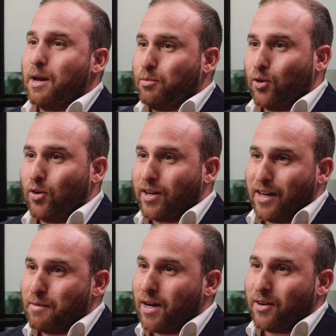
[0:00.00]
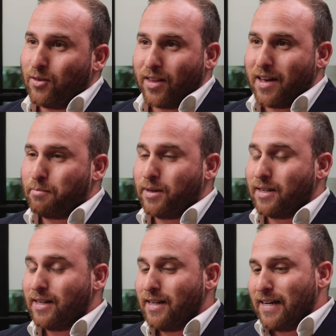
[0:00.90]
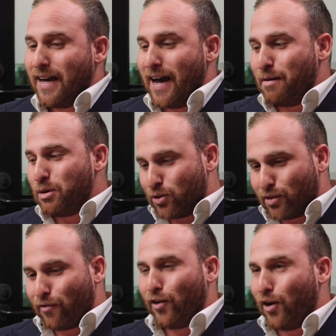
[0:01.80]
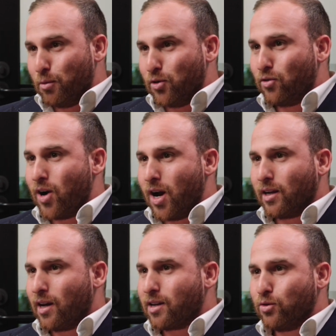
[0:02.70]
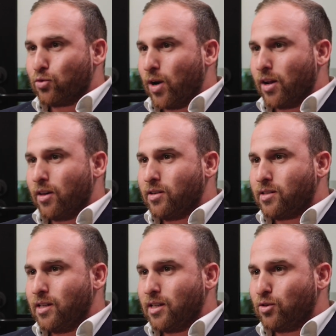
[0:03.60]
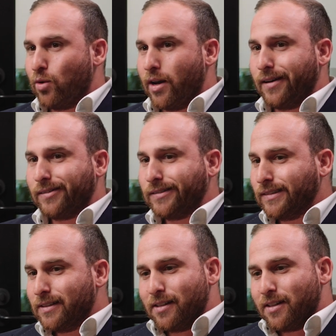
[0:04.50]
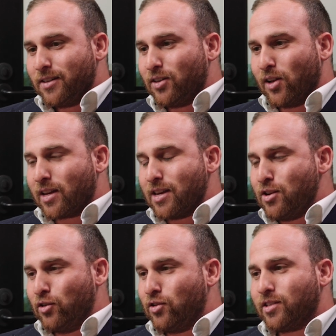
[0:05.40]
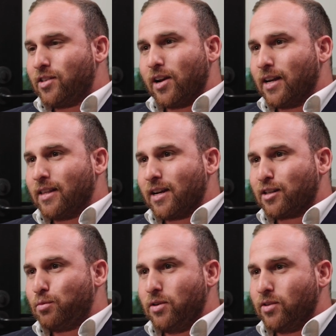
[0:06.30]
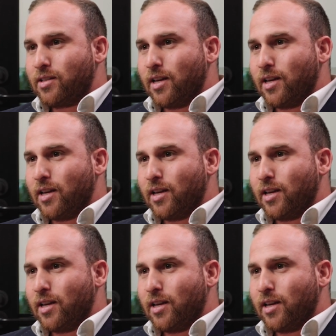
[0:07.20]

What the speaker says: can keep talking about all that, but it was a phenomenal ride. It was one of those things where you just don't get that experience